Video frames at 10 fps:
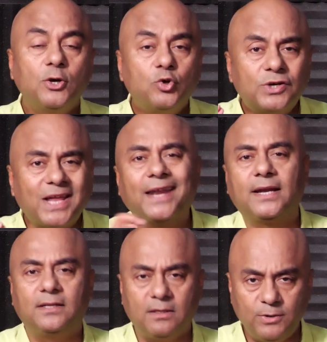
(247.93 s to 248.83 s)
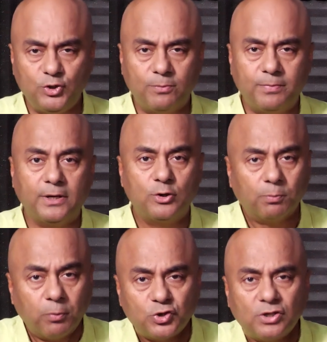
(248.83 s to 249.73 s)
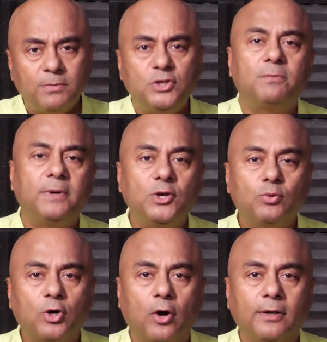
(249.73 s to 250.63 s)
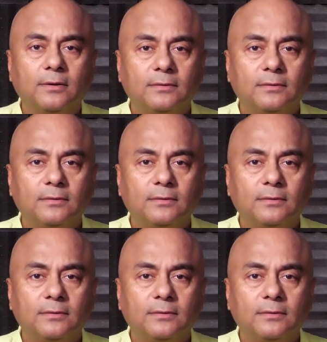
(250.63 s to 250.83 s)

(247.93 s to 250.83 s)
to target the BJP, to push the BJP into a corner?